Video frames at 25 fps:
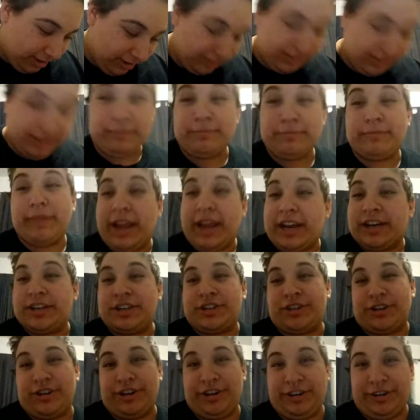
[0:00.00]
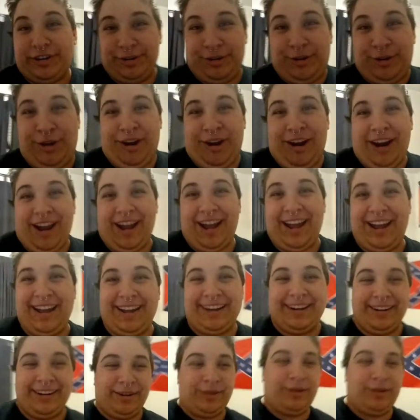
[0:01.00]
They made sure you
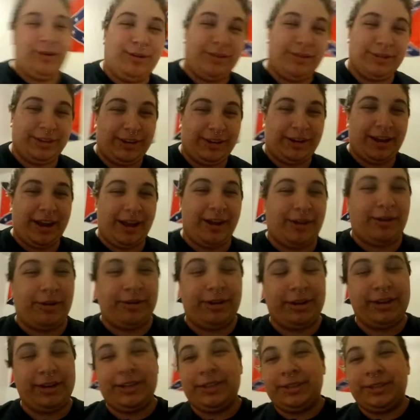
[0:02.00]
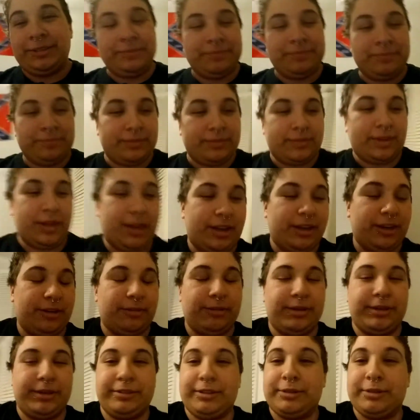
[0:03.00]
cried. Holy cow.
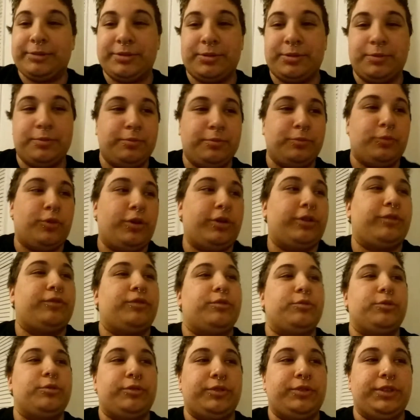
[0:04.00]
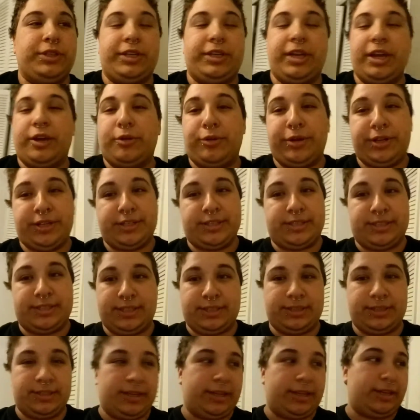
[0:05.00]
Anyway, that was a wonderful movie. I can't wait to
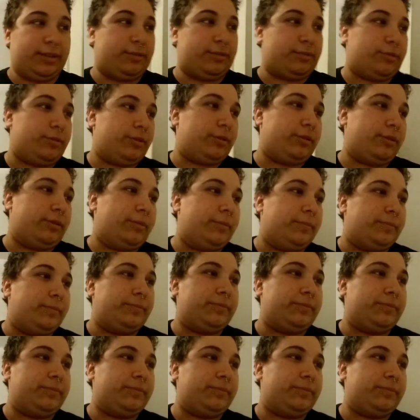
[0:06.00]
see the 8th one.